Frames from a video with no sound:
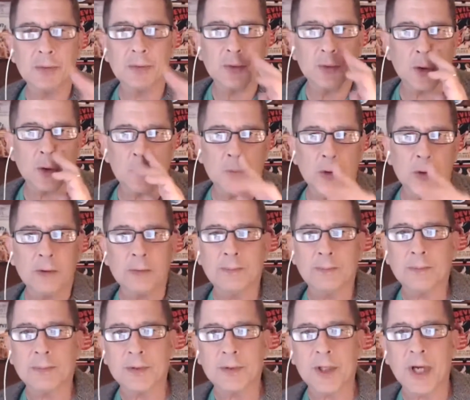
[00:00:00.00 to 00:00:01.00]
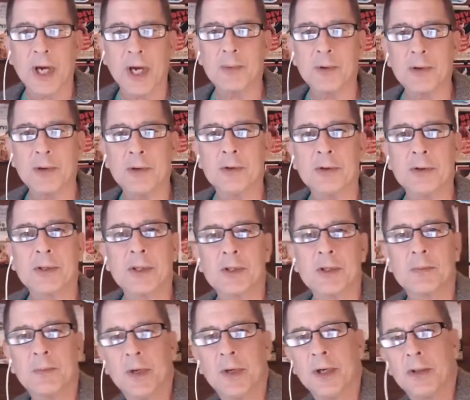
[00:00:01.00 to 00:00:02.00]
normal chapter news
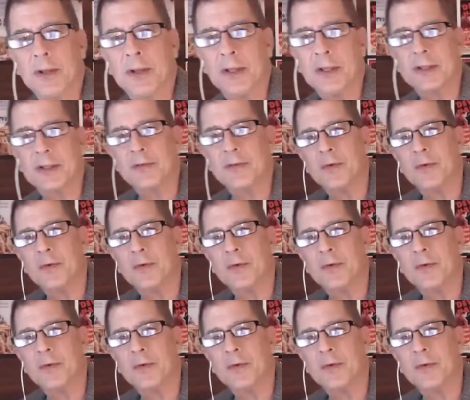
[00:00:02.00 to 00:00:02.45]
this month is,